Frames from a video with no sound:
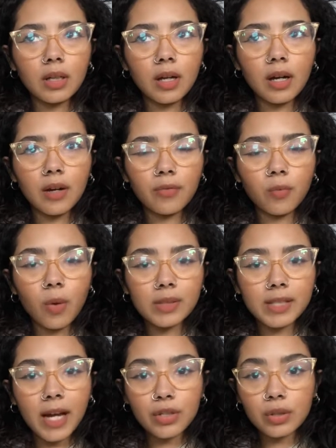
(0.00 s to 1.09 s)
of what was
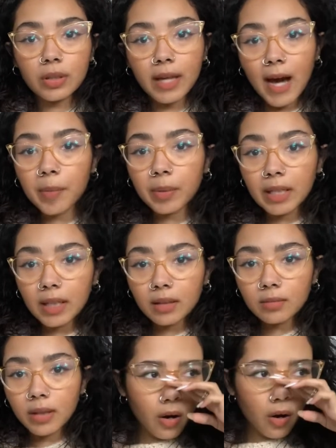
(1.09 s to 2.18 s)
actually happening.
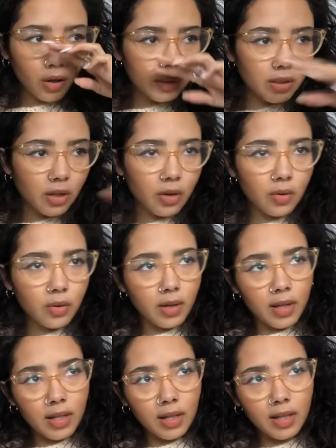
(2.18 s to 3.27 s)
Also,
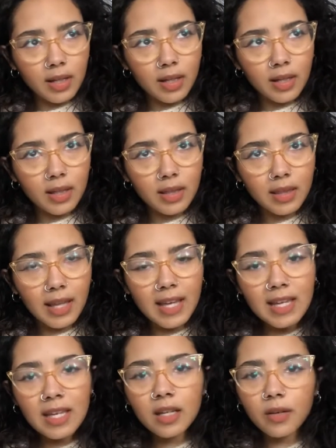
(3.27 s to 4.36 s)
the
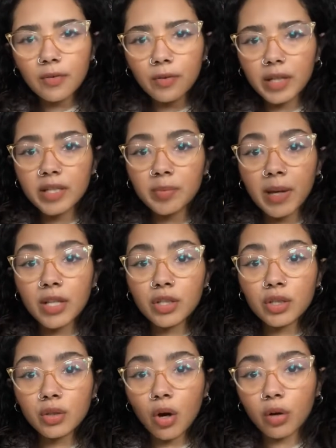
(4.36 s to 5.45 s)
ink for his
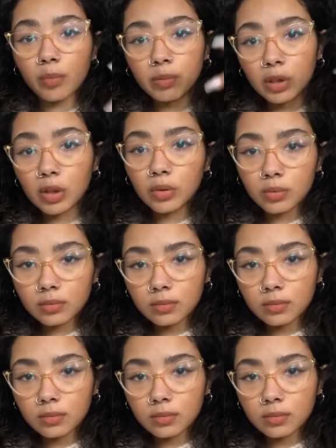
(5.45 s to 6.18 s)
pages are blue.